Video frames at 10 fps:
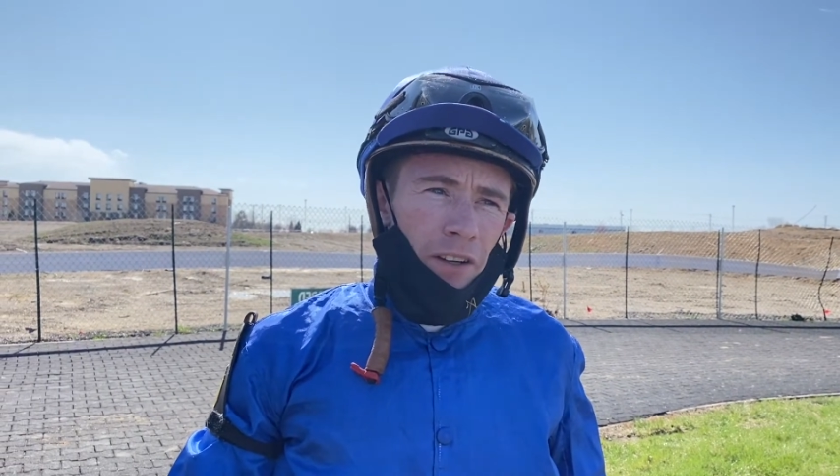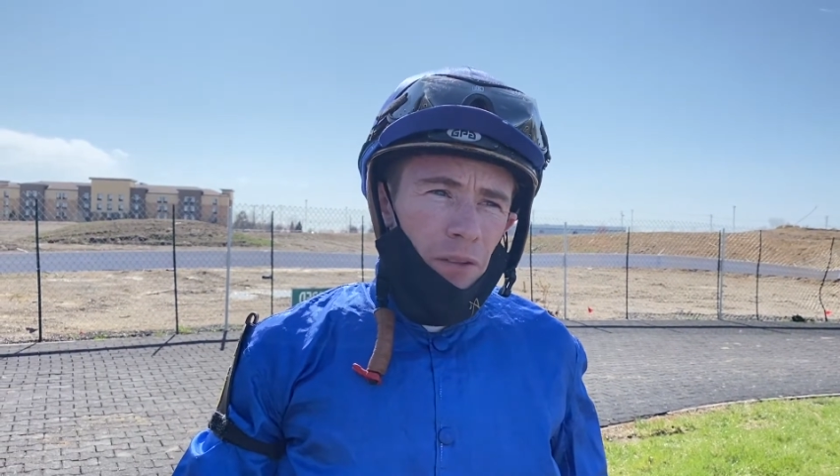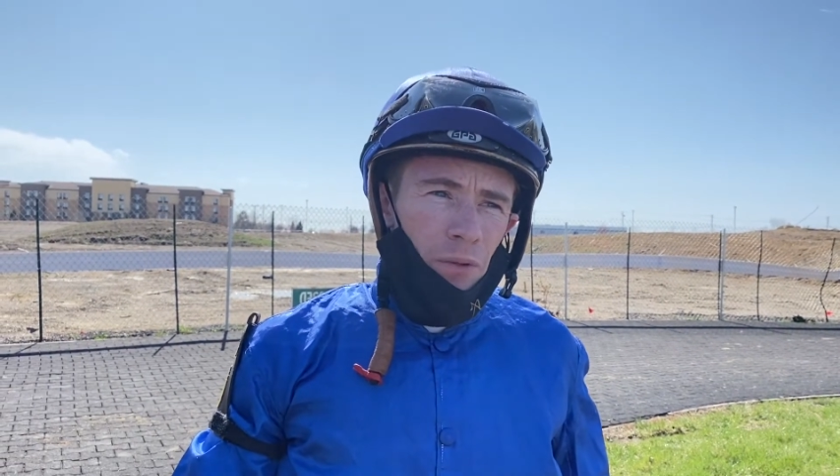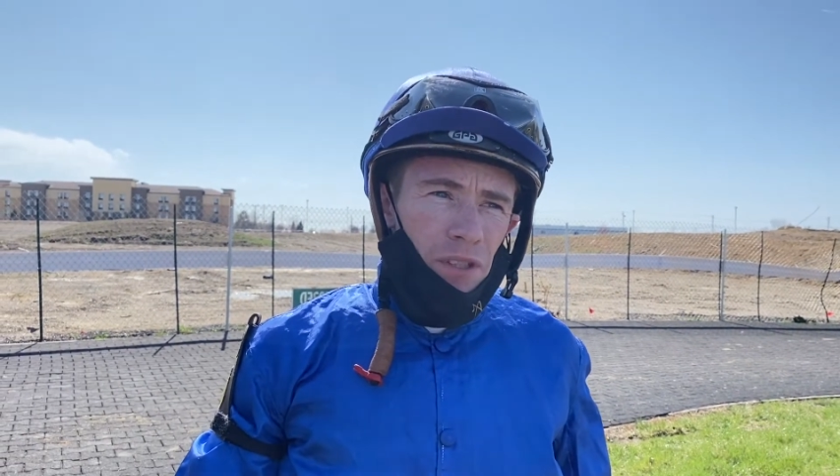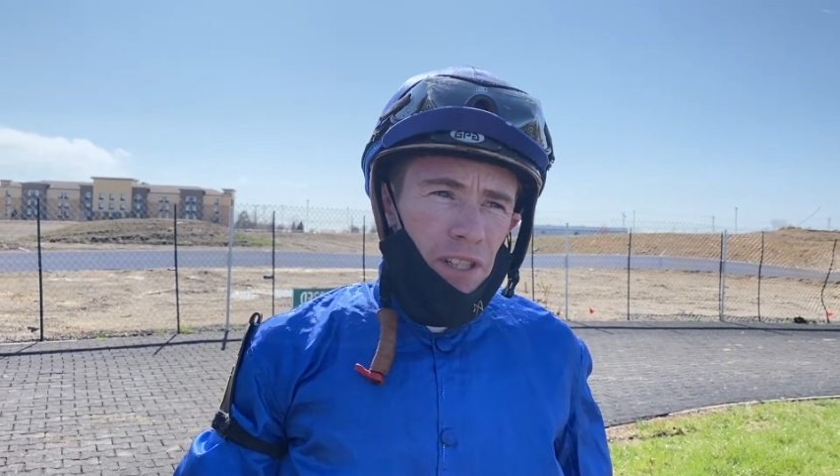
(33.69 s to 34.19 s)

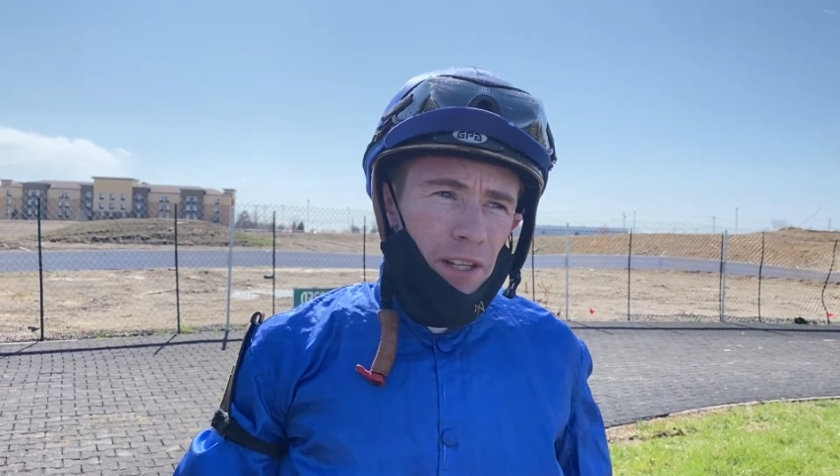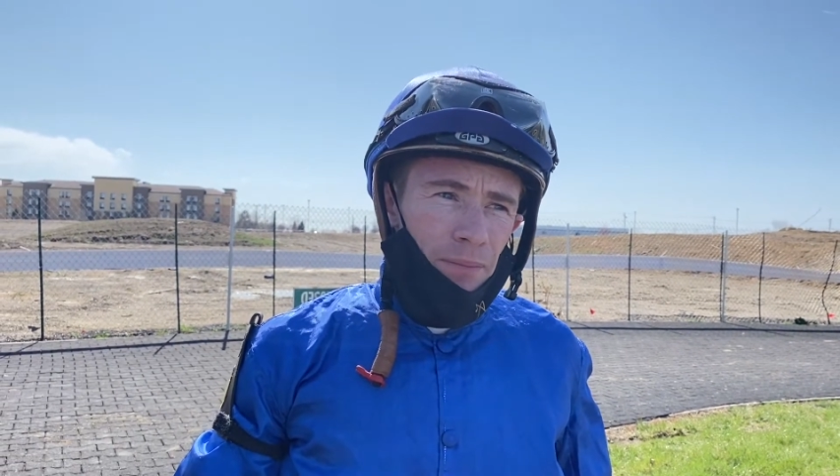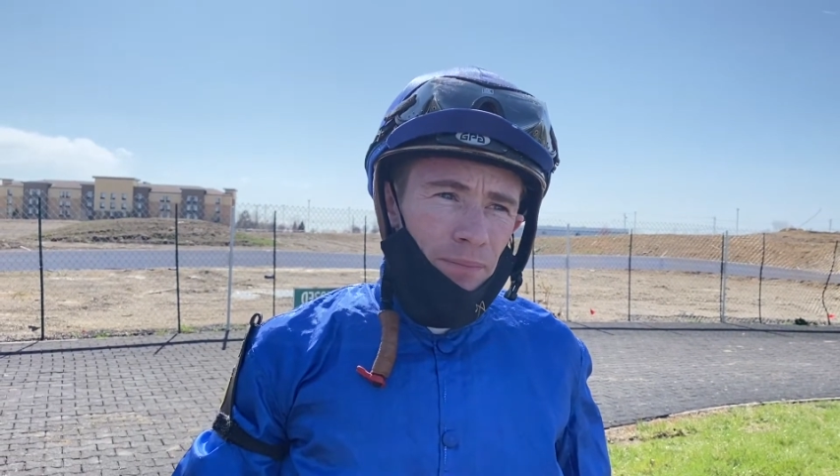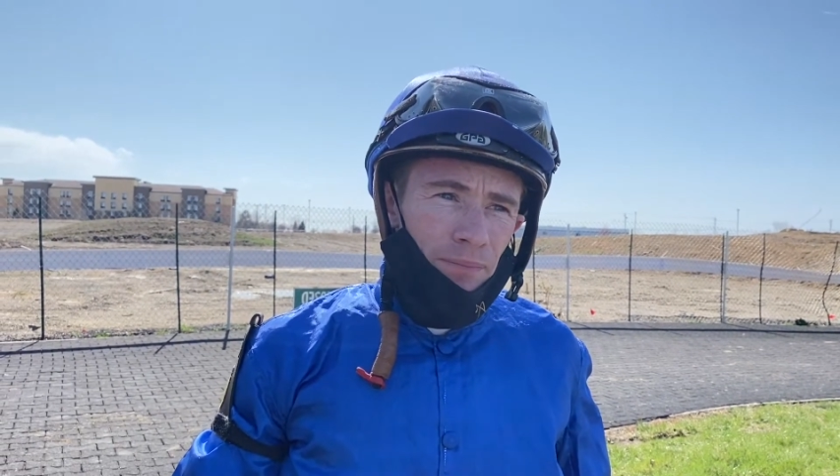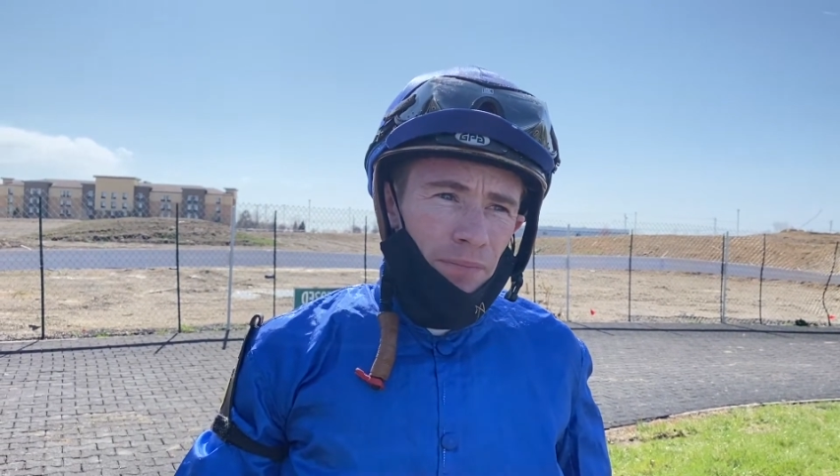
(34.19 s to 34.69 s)
It was,
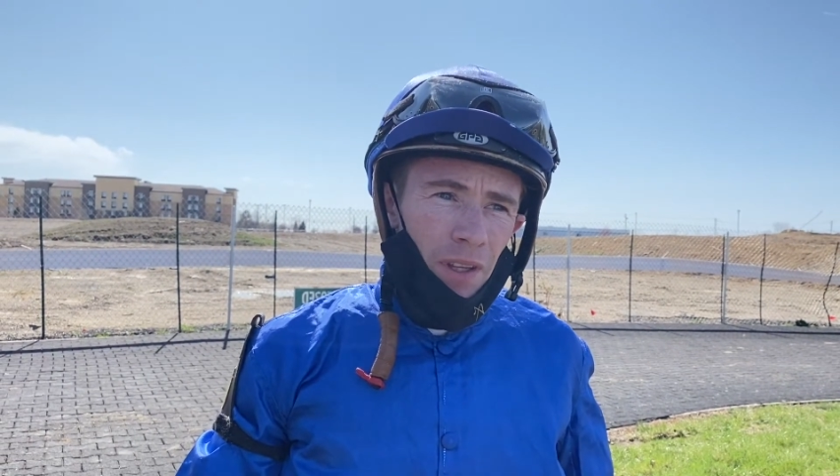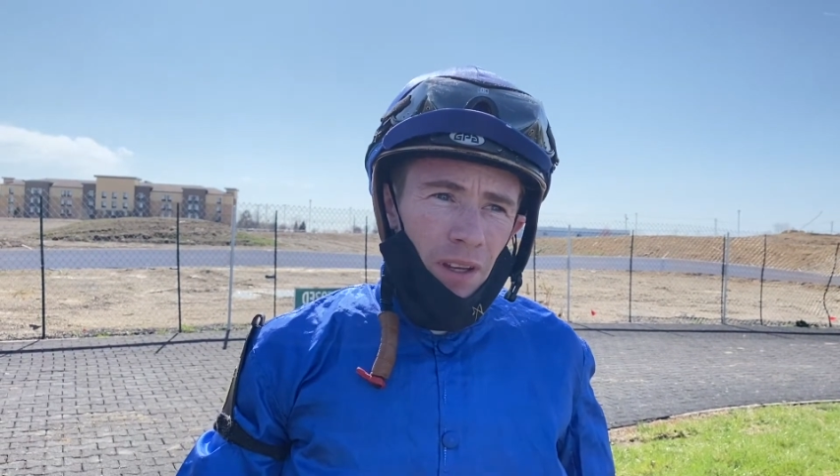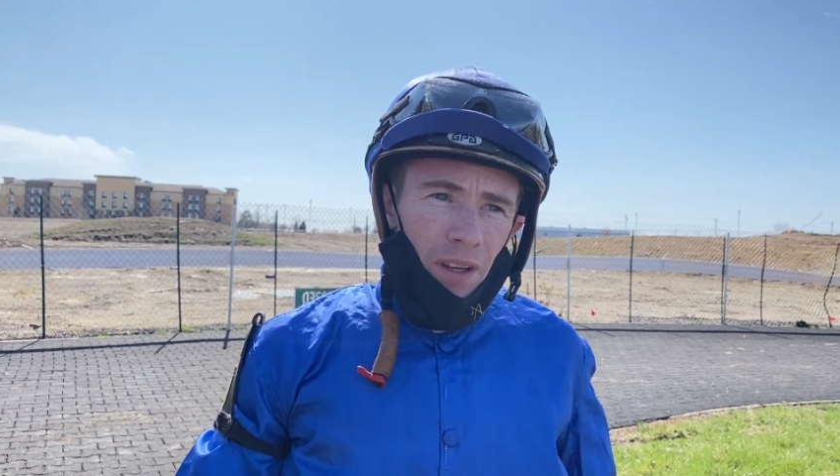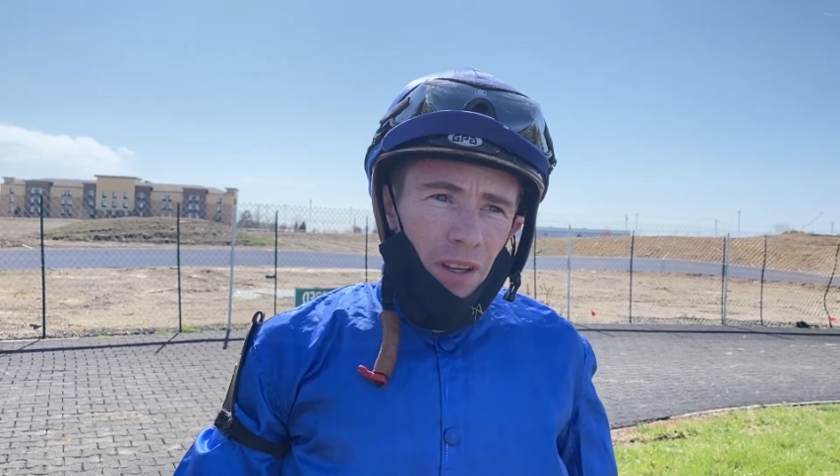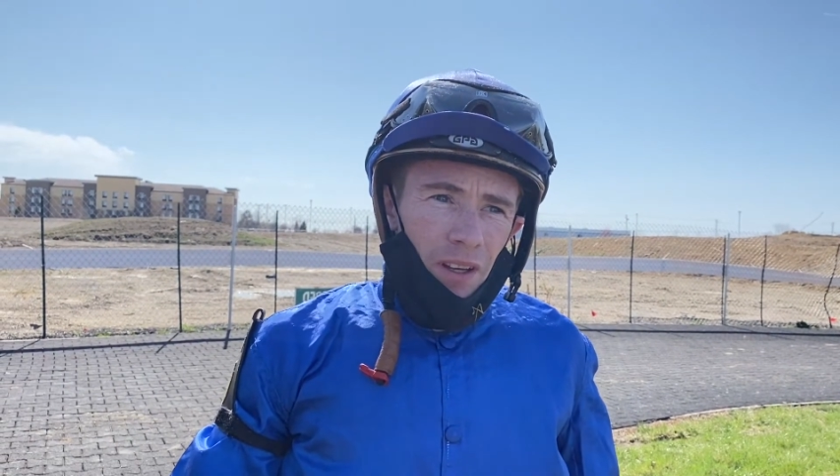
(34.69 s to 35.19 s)
um,
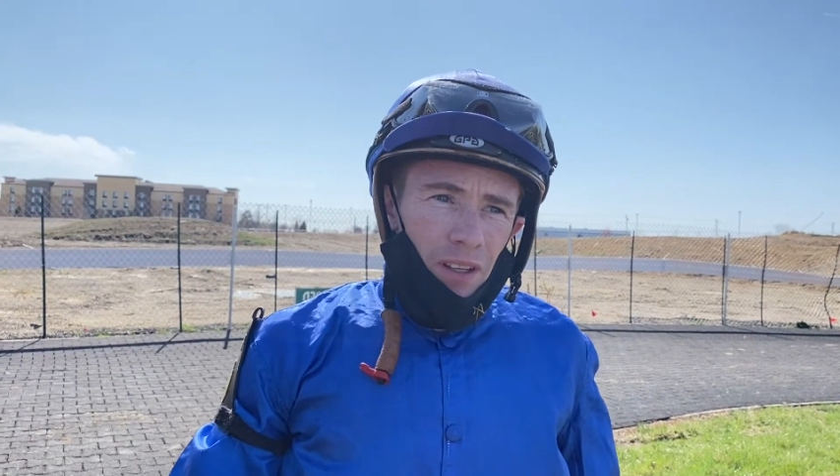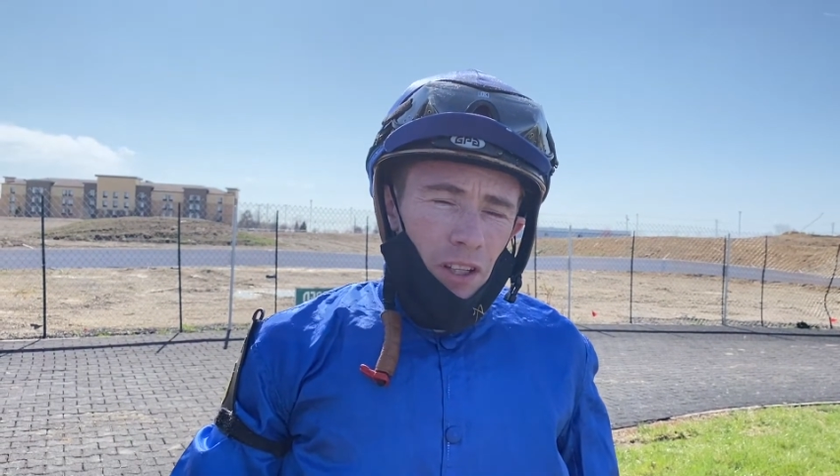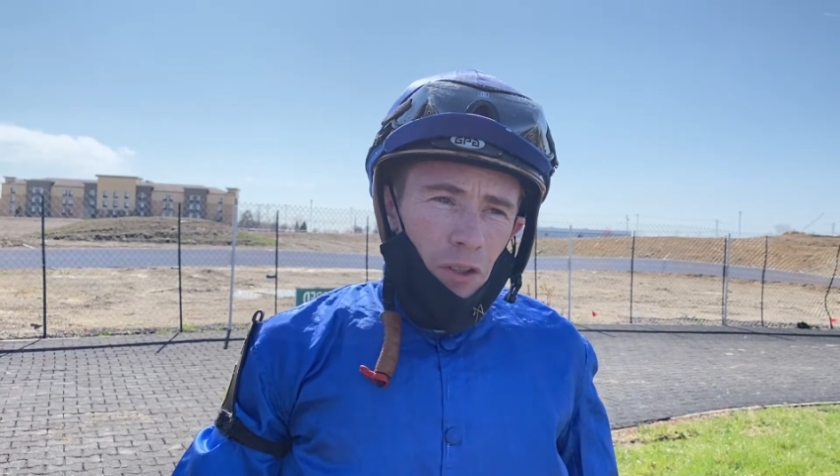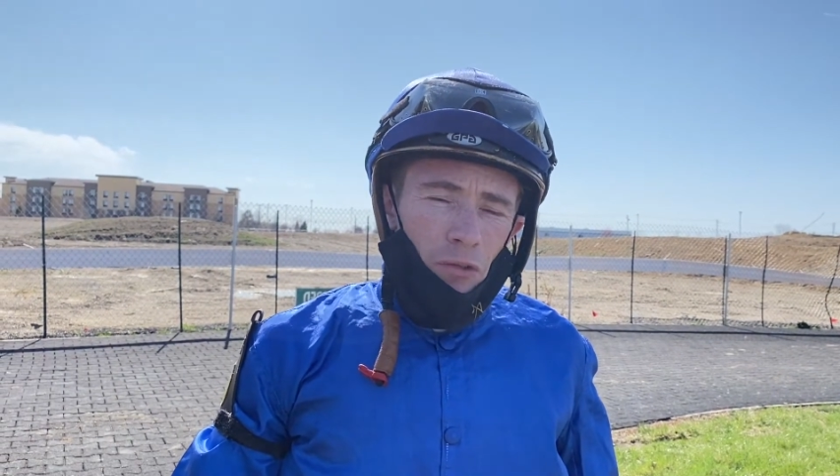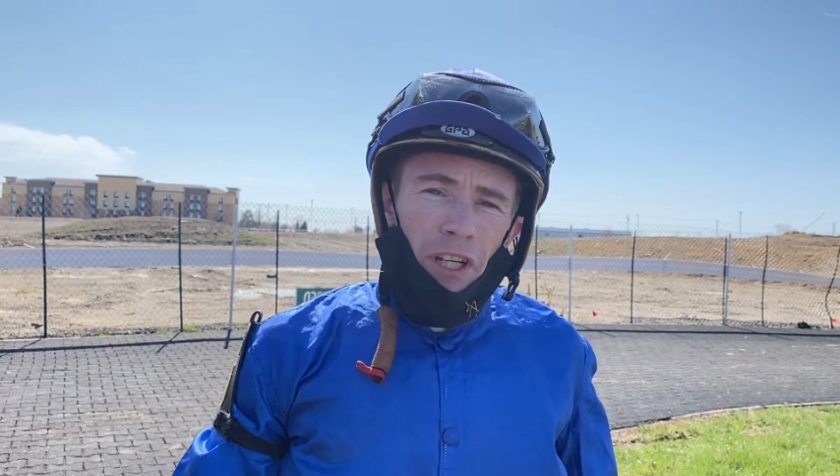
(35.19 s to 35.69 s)
you
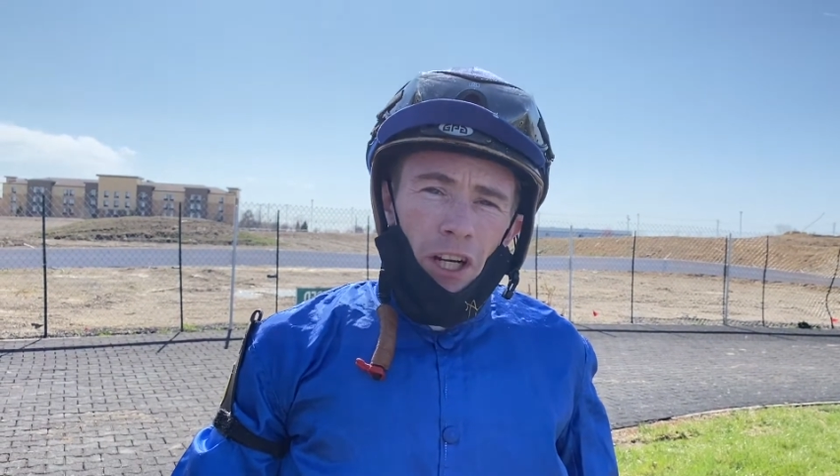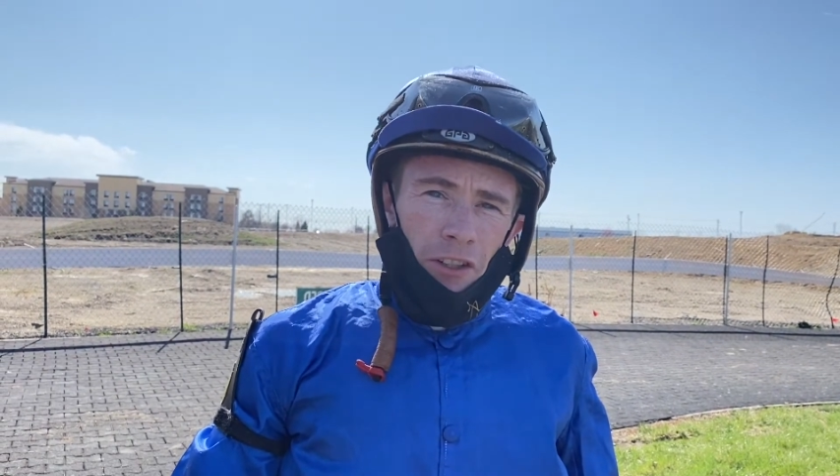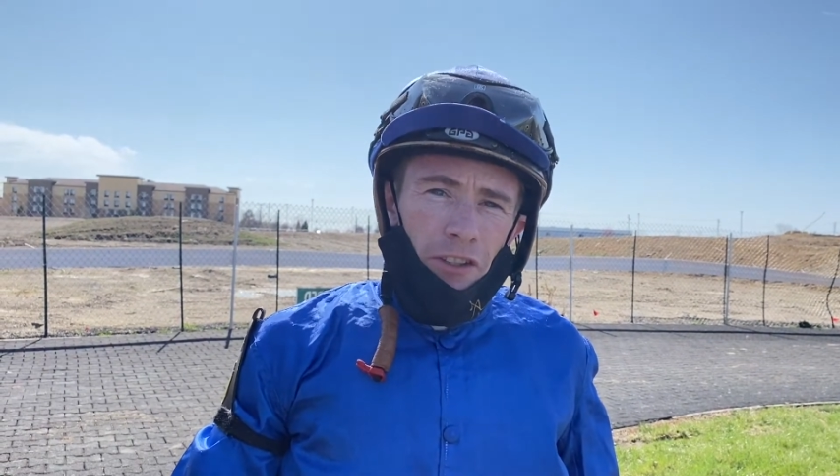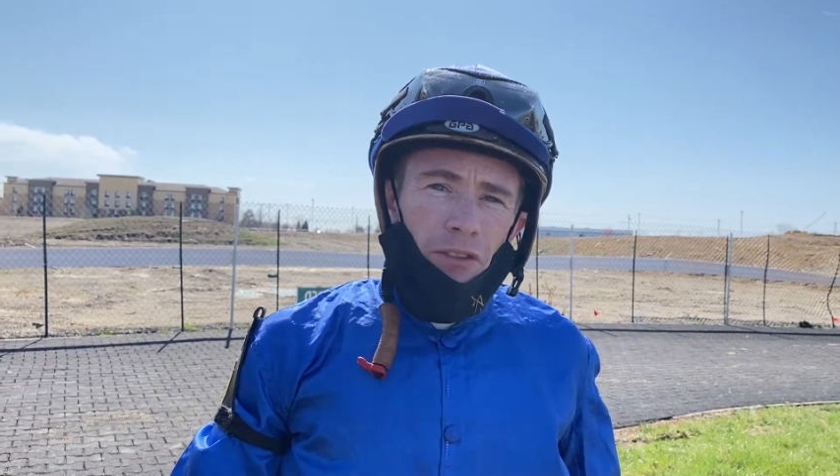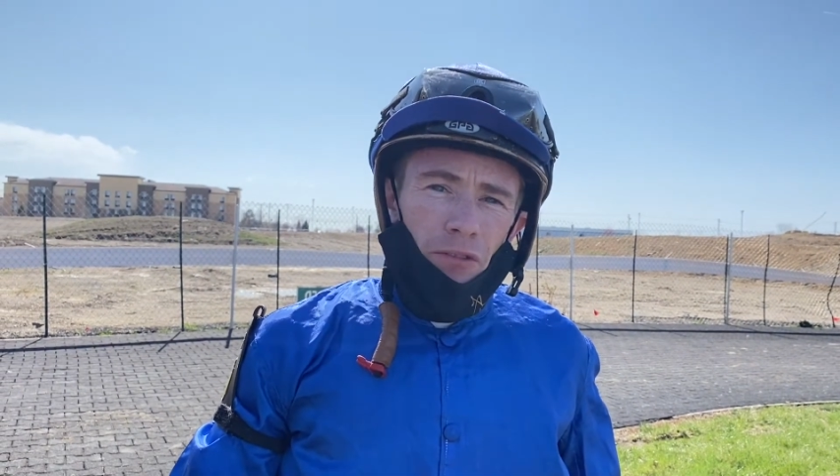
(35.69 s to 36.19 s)
know, a real
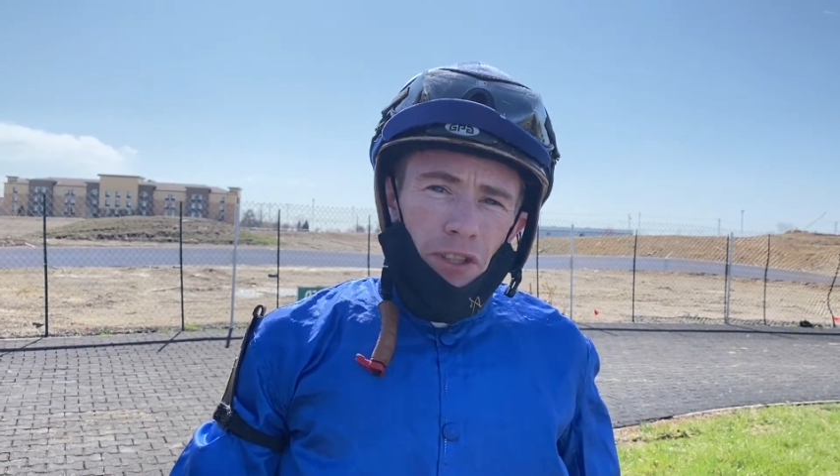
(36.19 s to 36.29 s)
honour to,